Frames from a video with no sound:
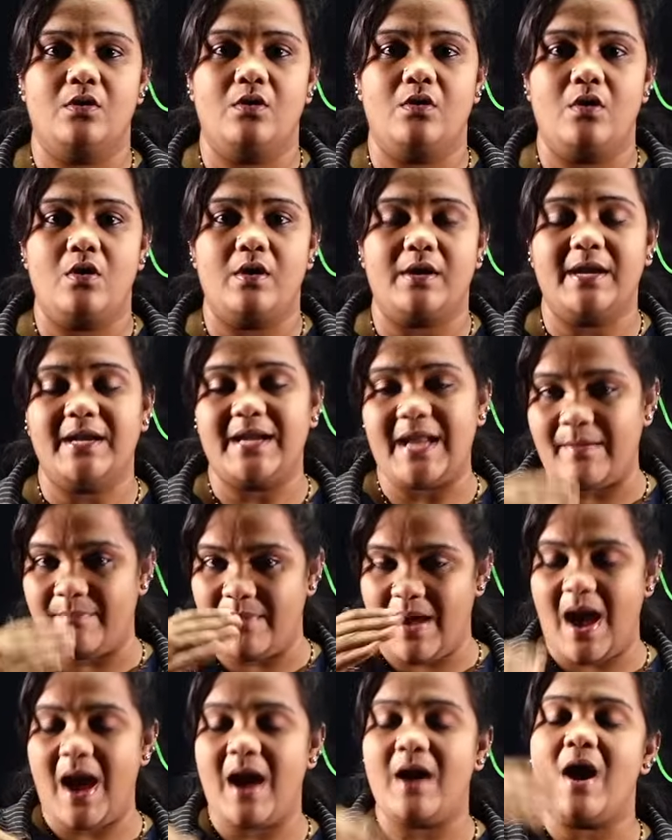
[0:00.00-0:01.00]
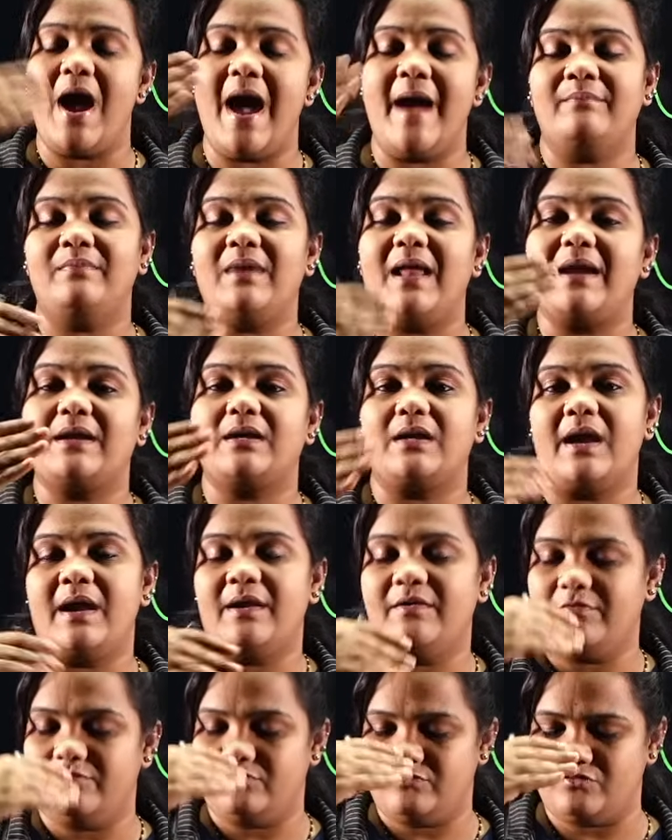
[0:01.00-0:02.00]
Okay, now I am like,
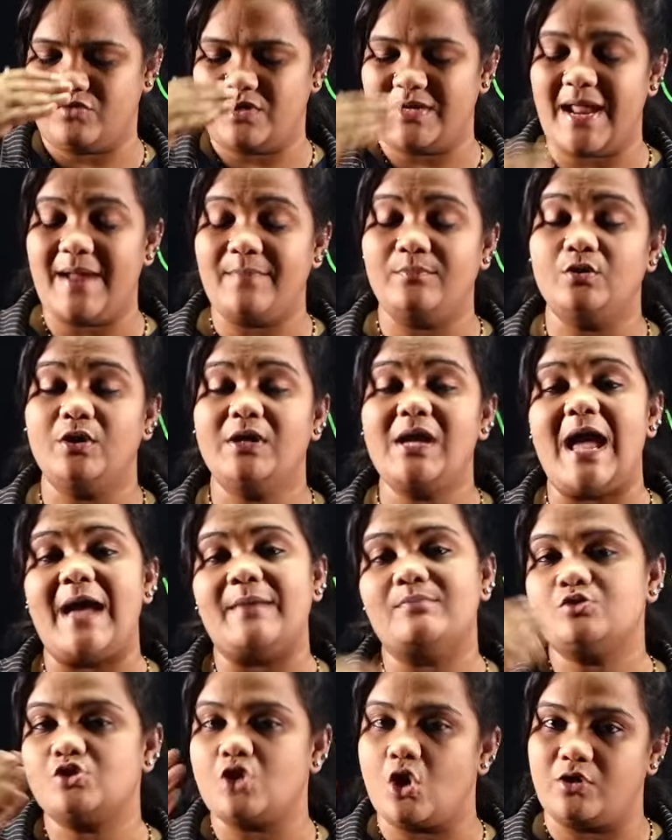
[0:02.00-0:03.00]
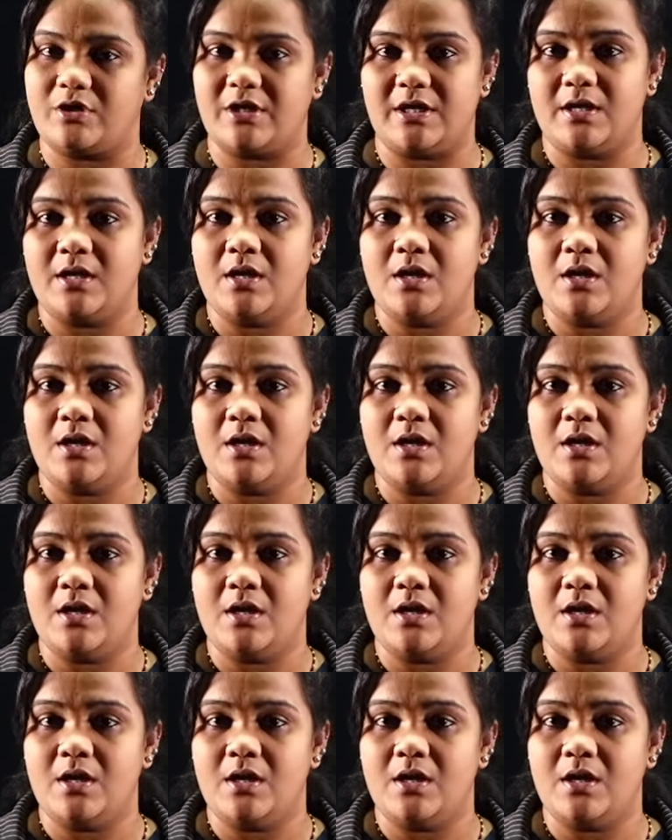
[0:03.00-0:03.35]
what I am doing? I am shouting.